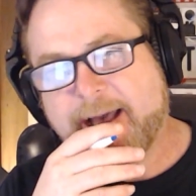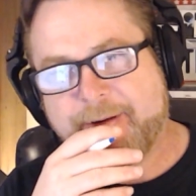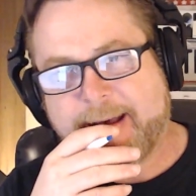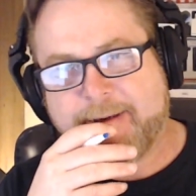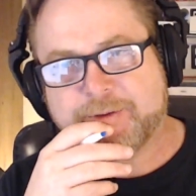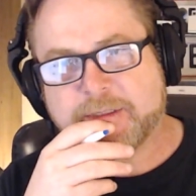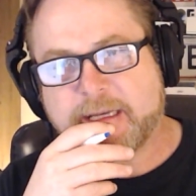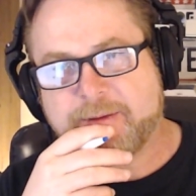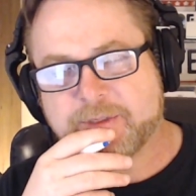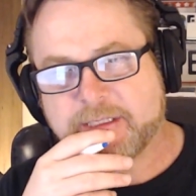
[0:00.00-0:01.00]
I
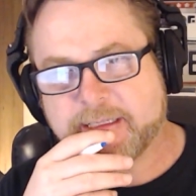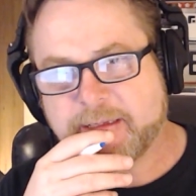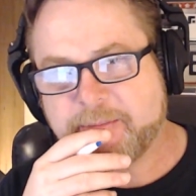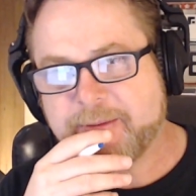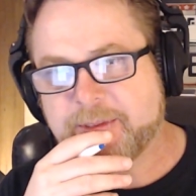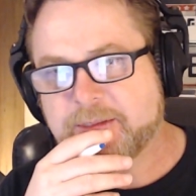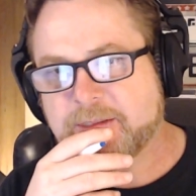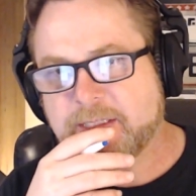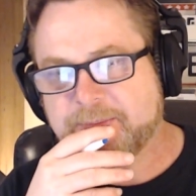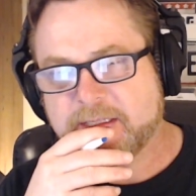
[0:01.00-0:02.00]
was thinking maybe
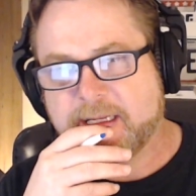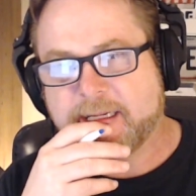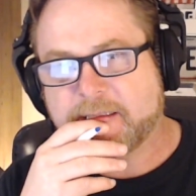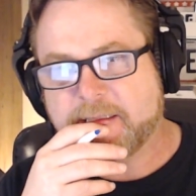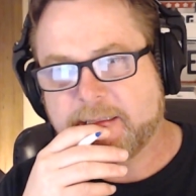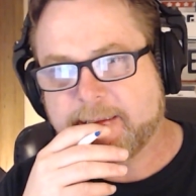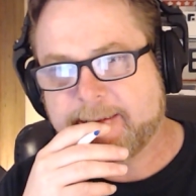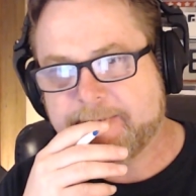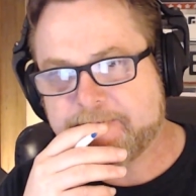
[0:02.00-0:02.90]
something like the